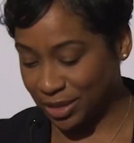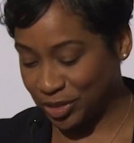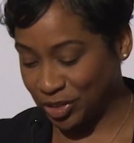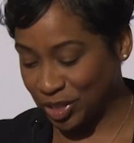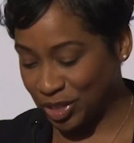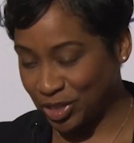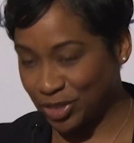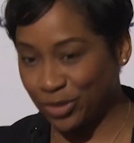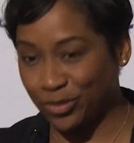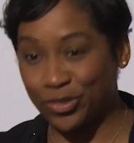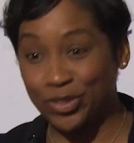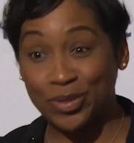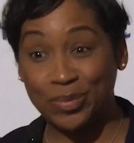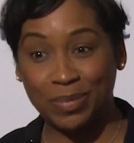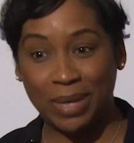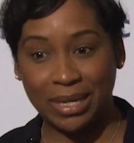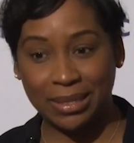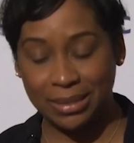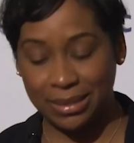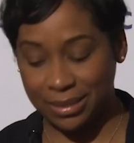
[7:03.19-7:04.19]
just a few
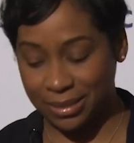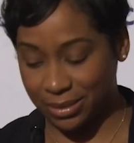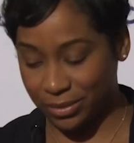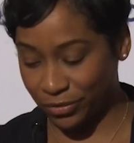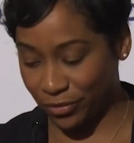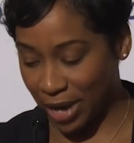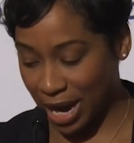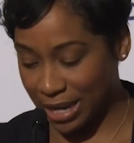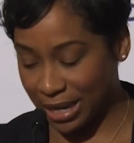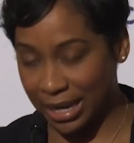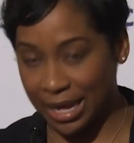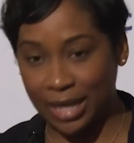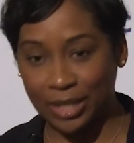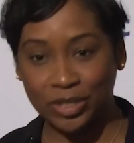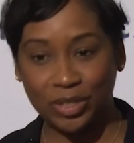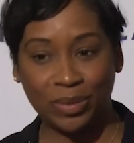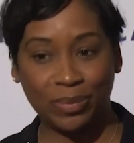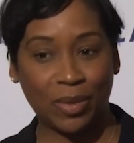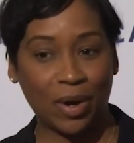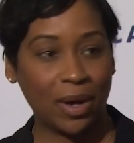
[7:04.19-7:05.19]
months. Friday
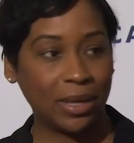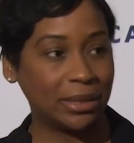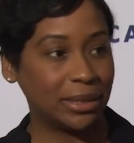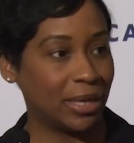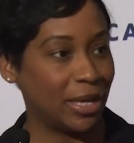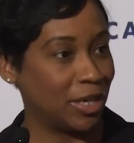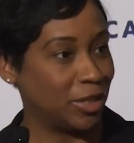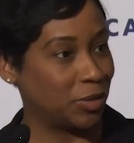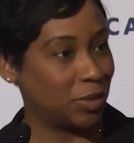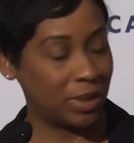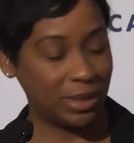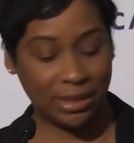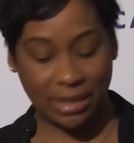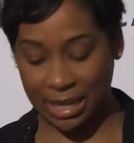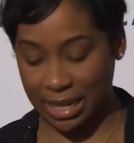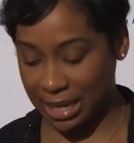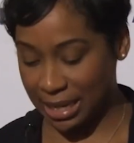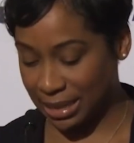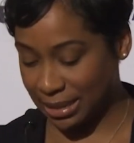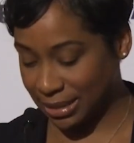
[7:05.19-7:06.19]
actually marked 100
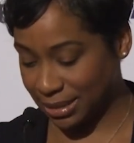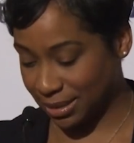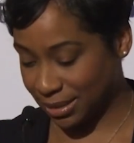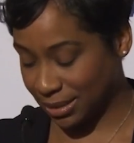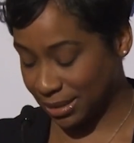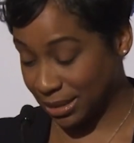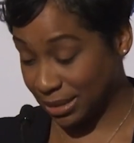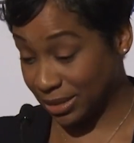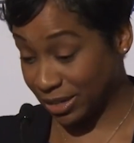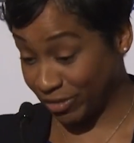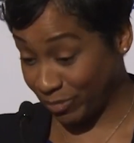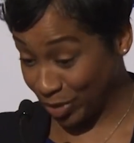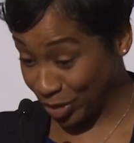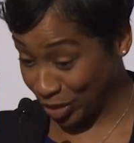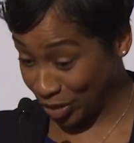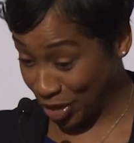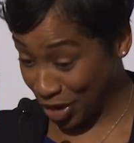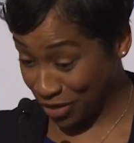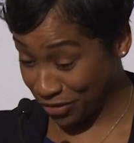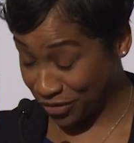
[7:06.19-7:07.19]
days since I've been
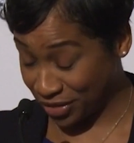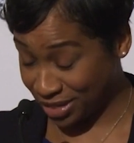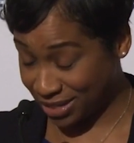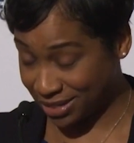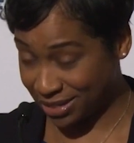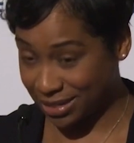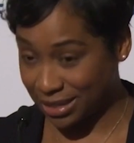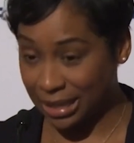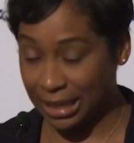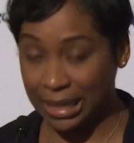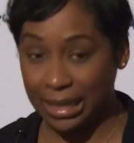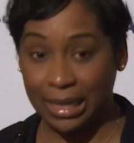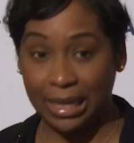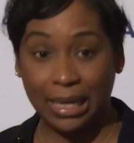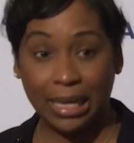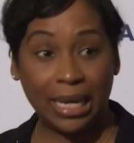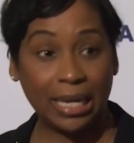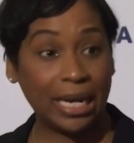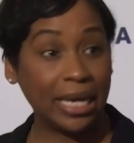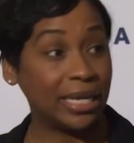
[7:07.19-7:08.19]
in office.
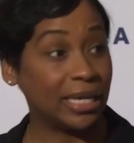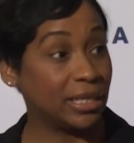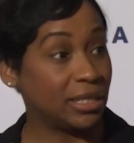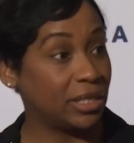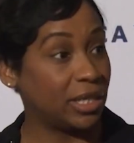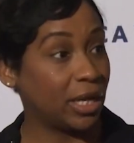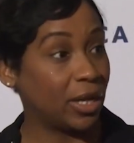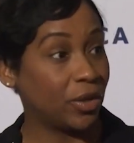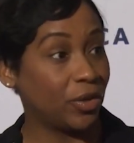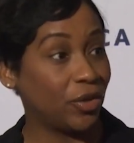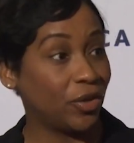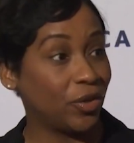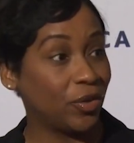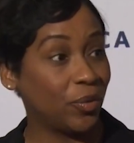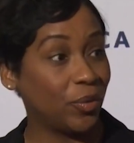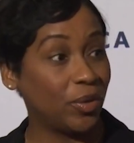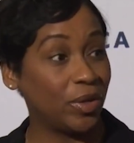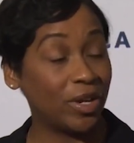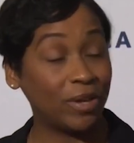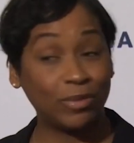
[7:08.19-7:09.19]
And I can tell you
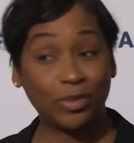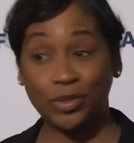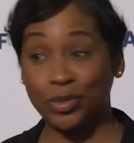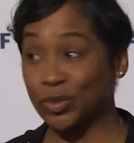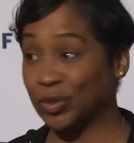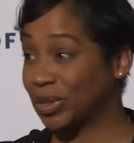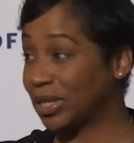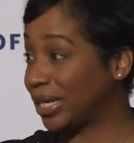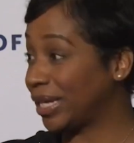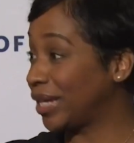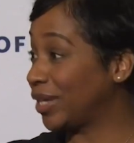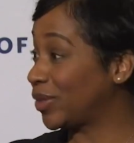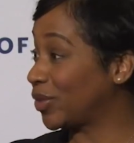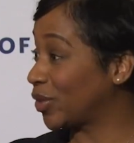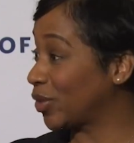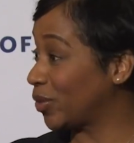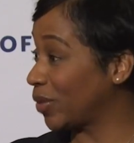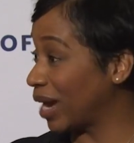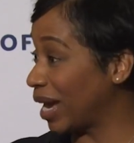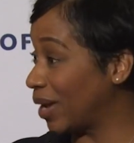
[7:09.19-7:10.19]
we have truly hit the
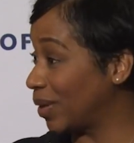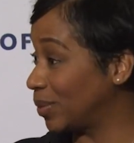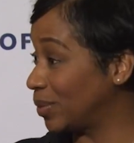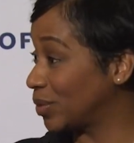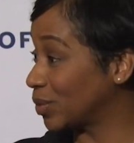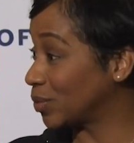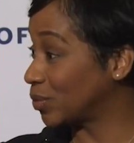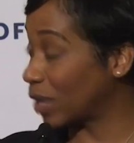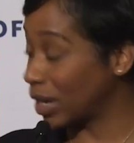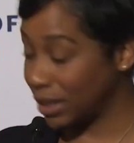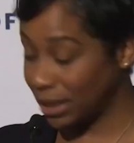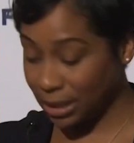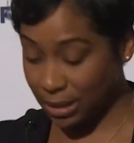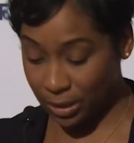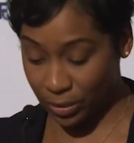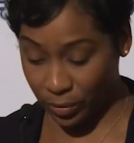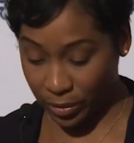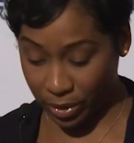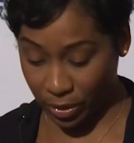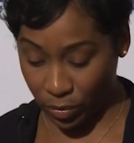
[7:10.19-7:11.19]
ground
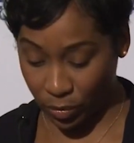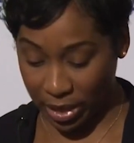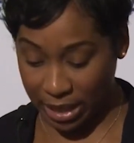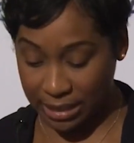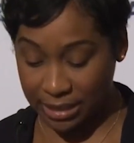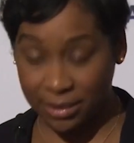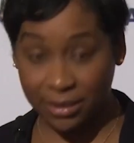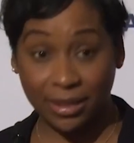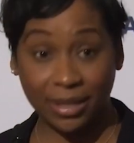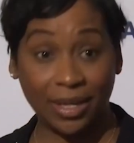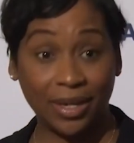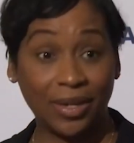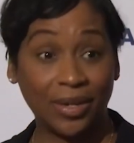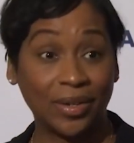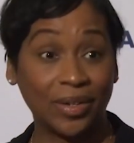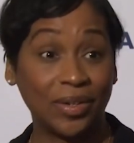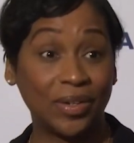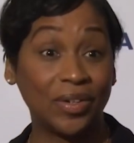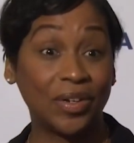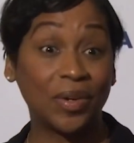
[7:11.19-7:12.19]
running. We are wasting
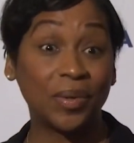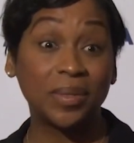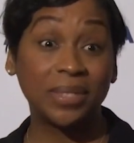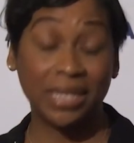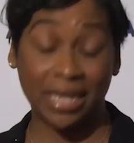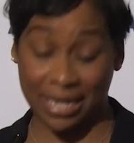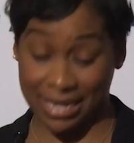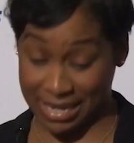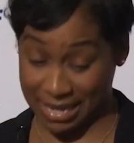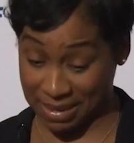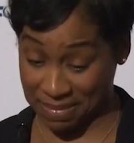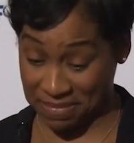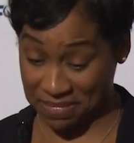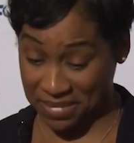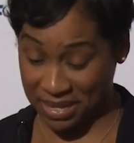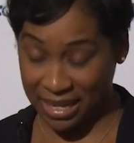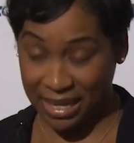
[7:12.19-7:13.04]
no time.